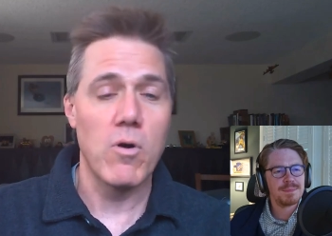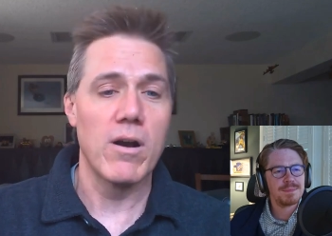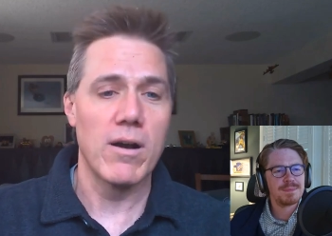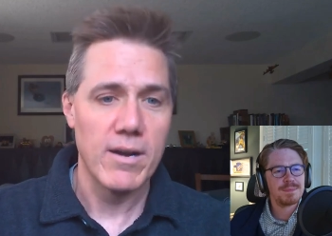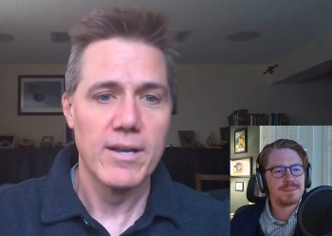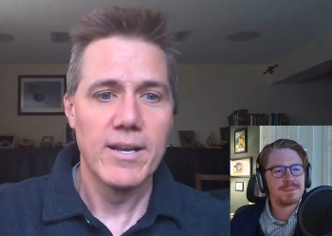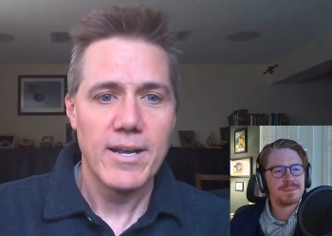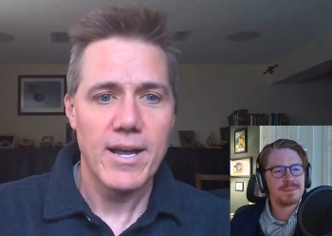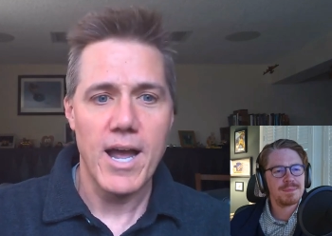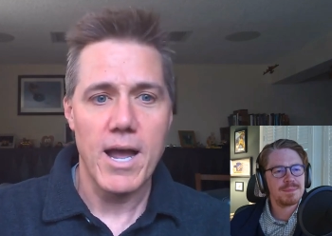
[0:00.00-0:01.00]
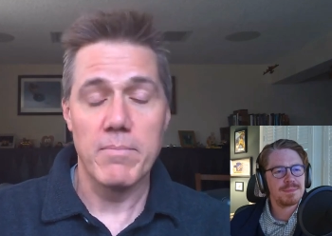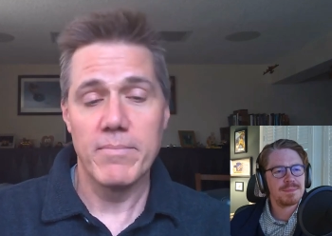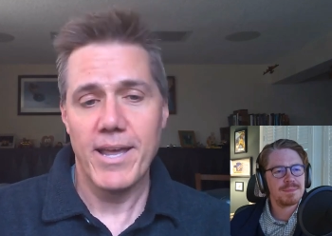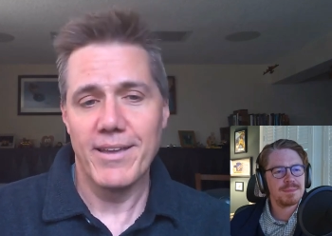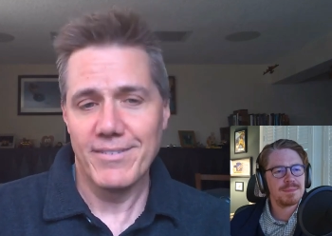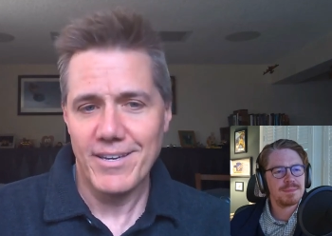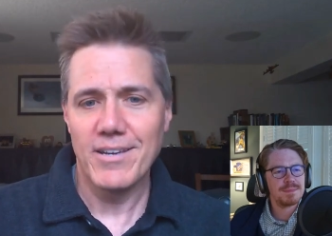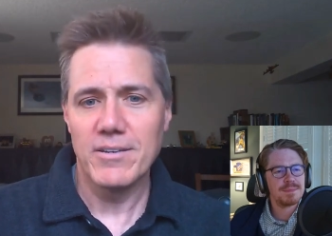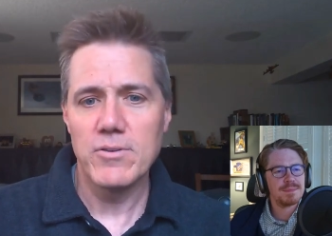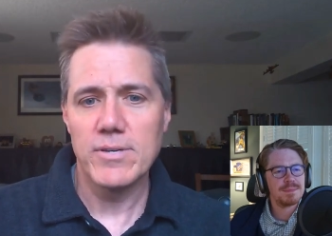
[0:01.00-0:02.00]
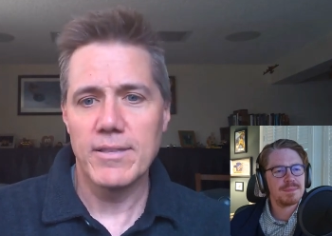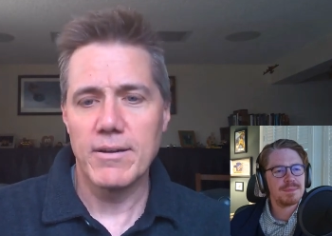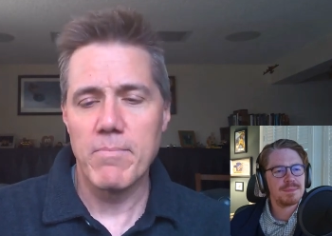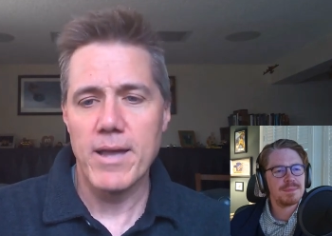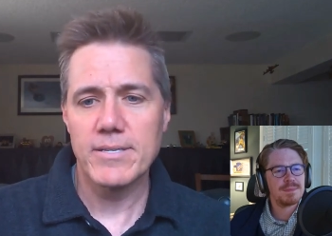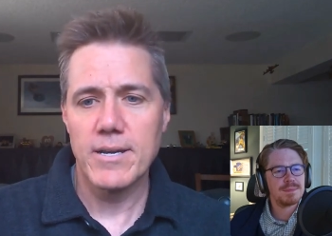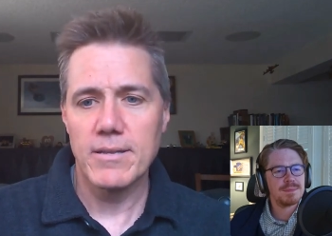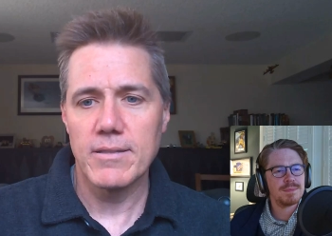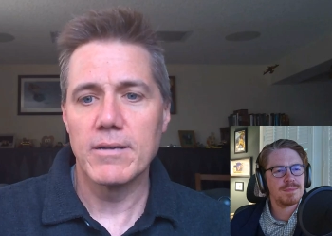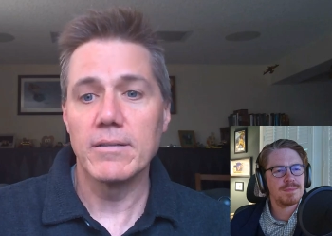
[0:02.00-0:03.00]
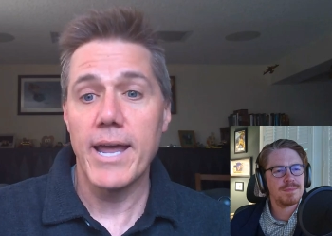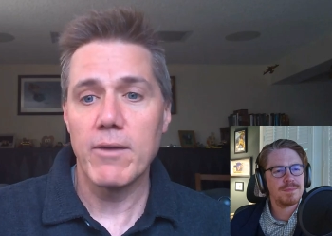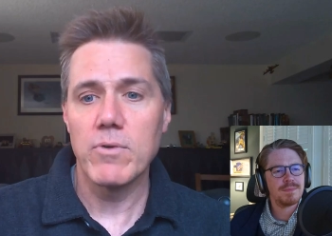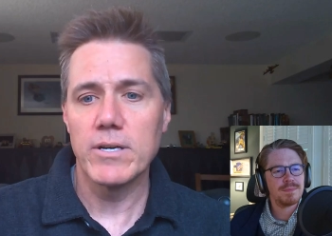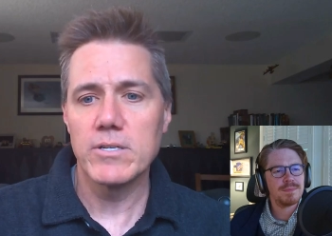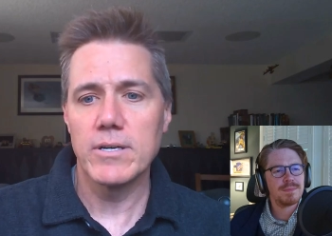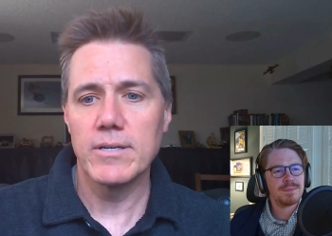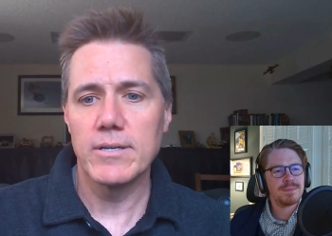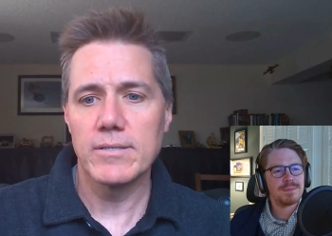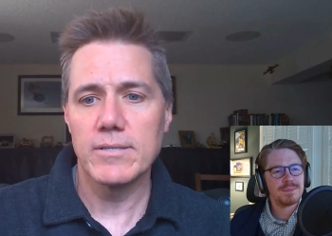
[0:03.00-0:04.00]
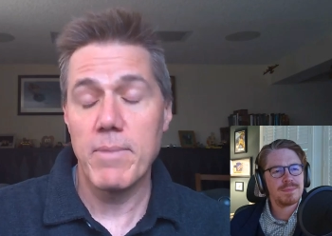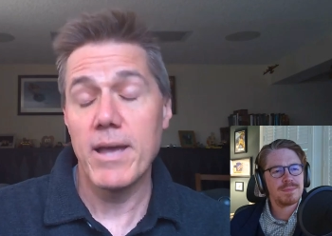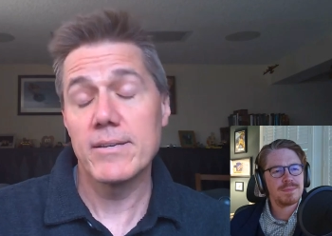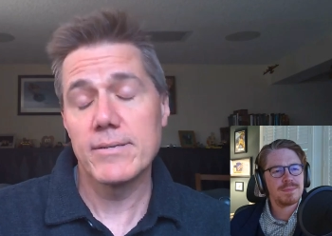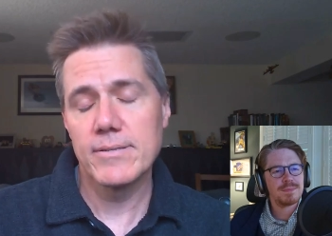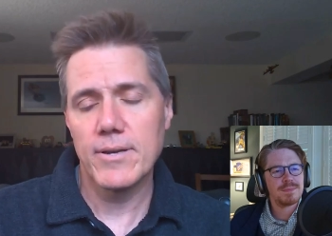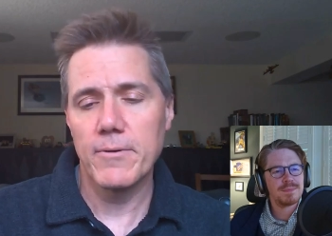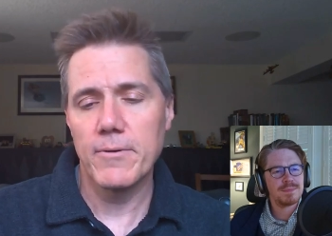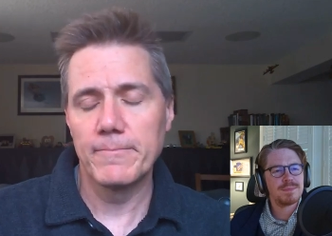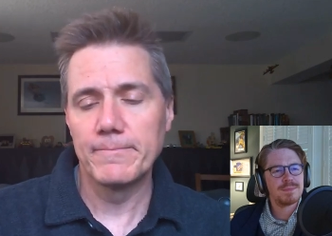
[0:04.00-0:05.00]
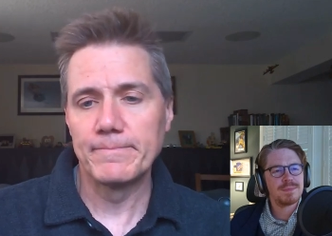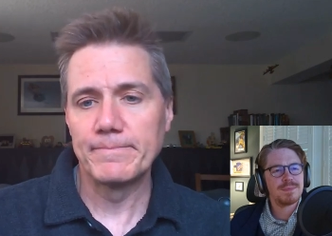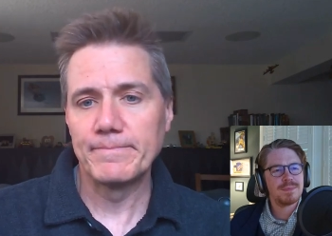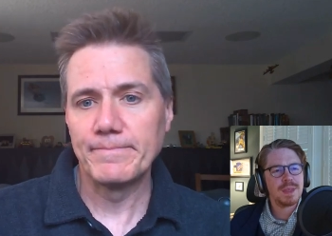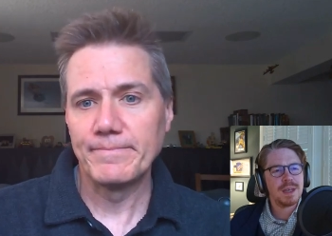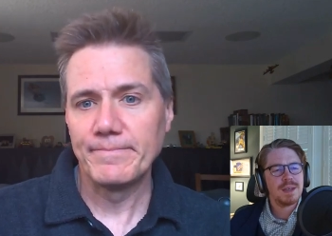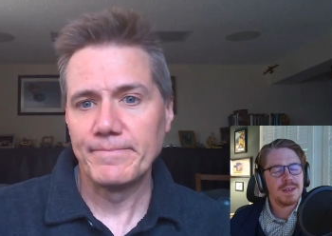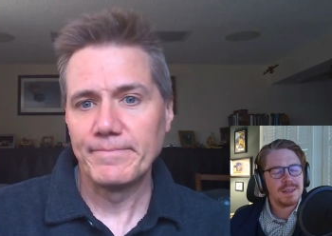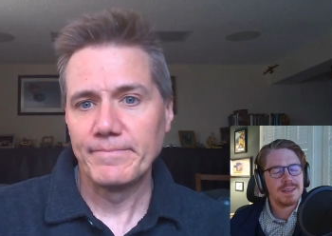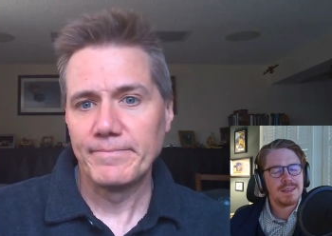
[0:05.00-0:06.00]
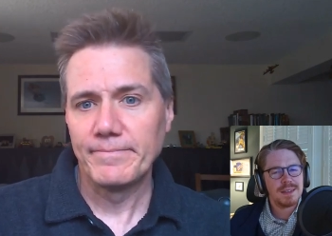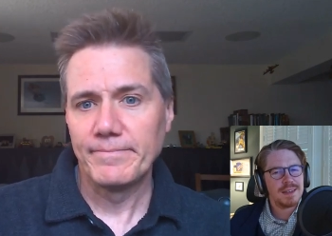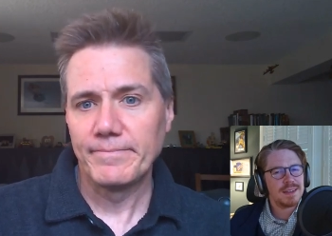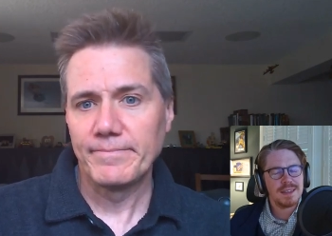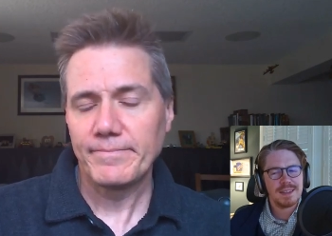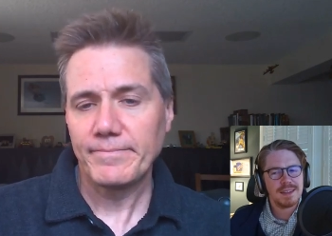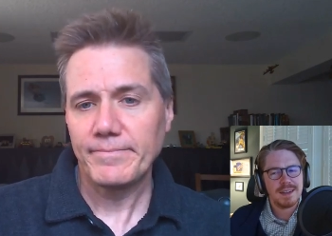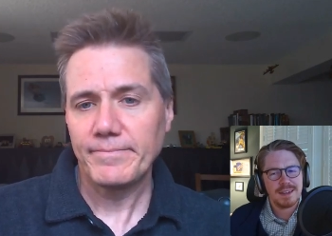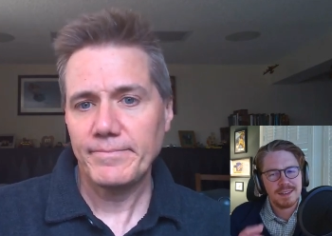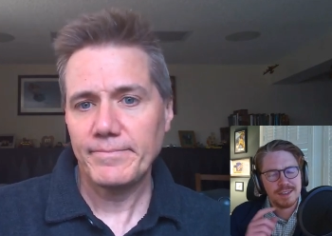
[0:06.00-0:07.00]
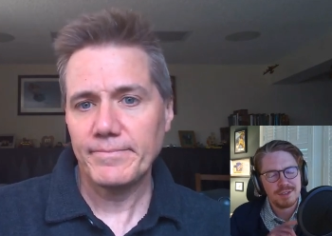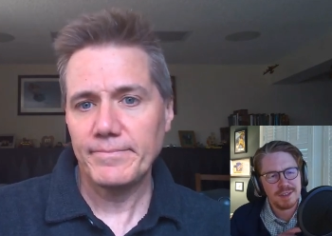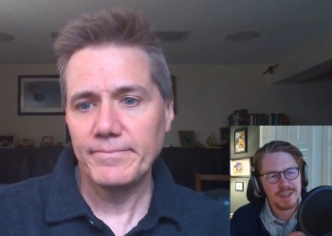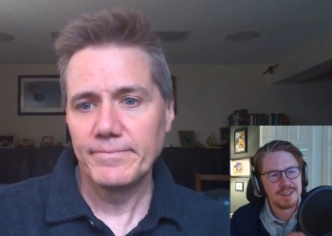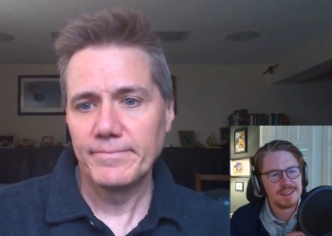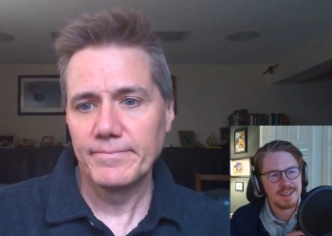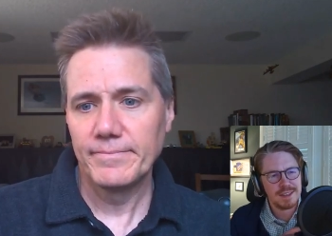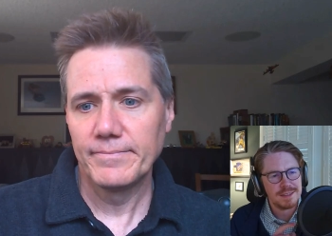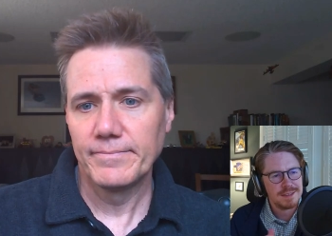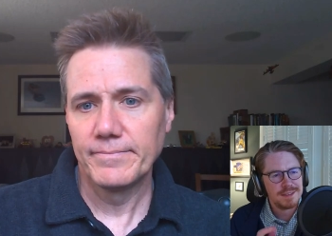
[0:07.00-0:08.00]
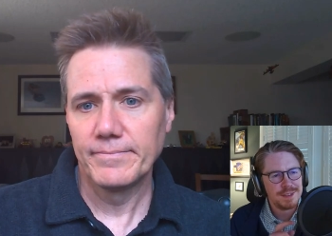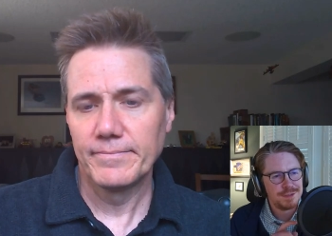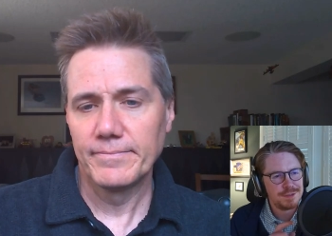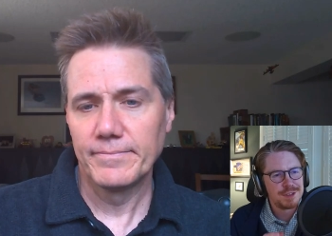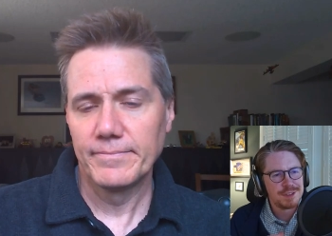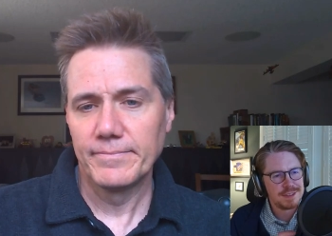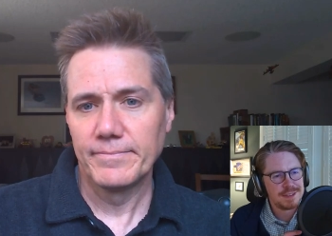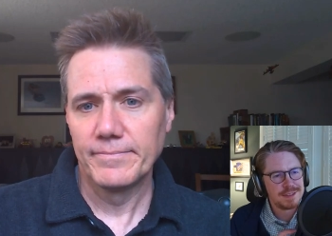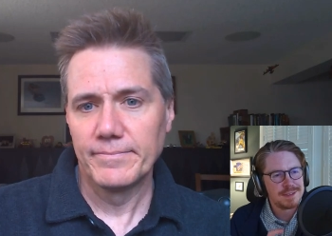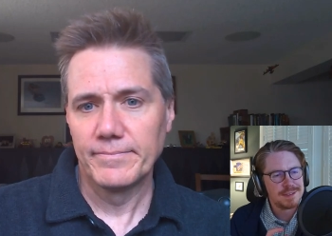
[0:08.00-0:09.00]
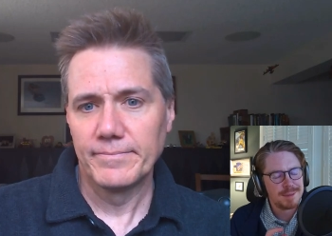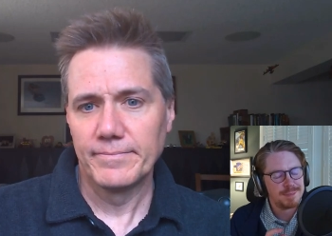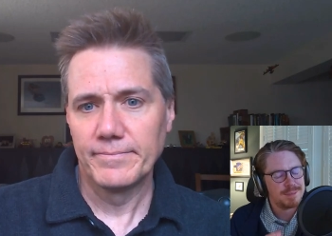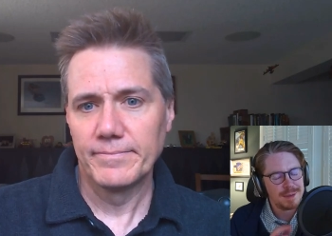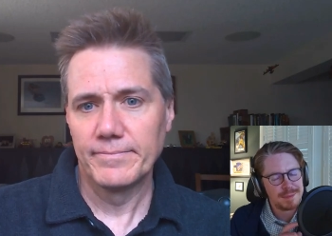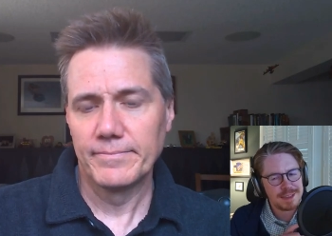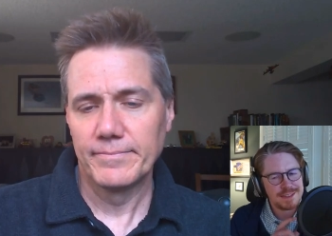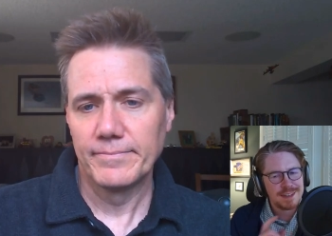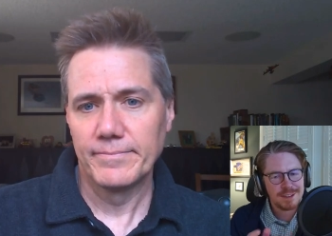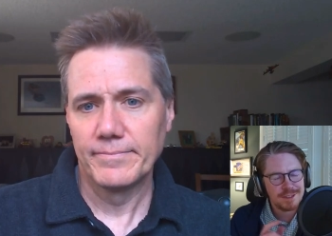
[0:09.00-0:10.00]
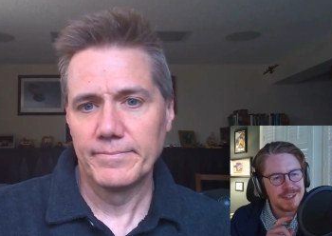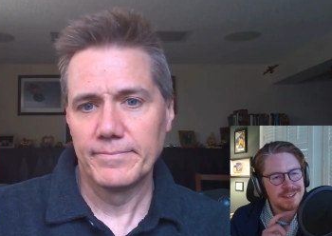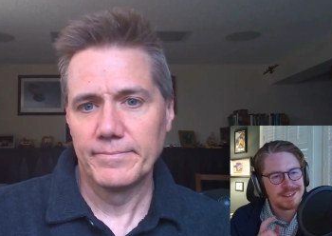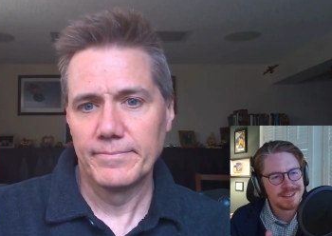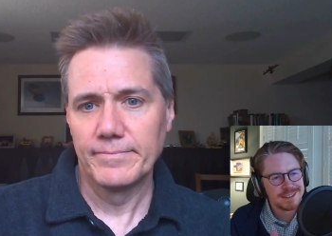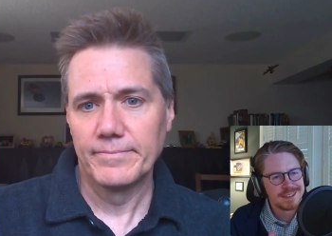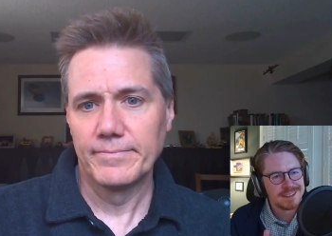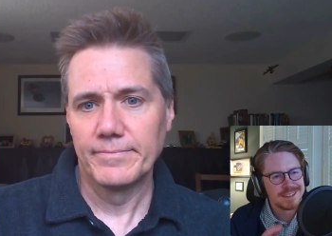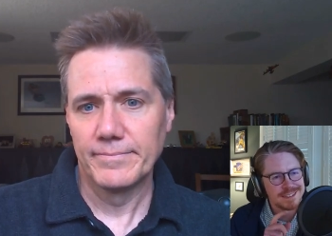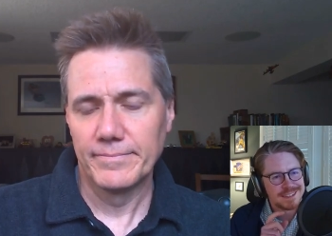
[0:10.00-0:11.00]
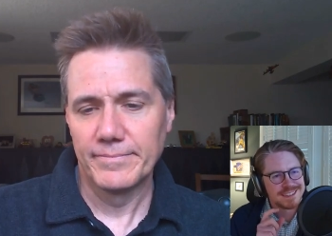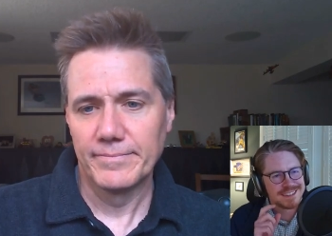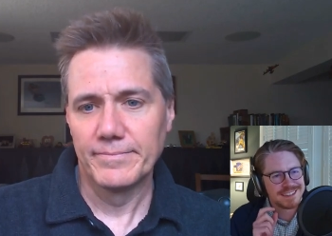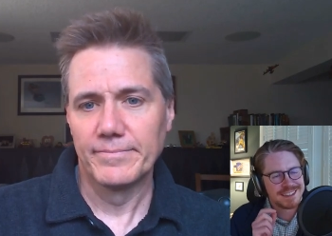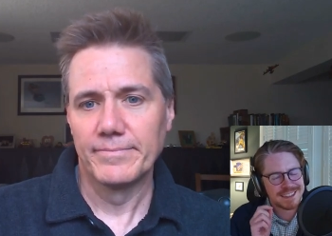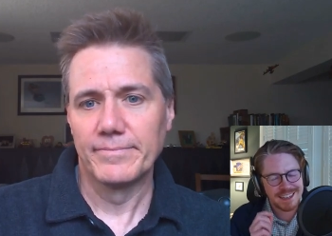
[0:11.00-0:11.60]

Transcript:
Speaker 1: or and using their best their language is best.
Speaker 2: Yeah, again uh, on the creation side, the the efficiencies. I'm I'm like salivating listening to this because it's like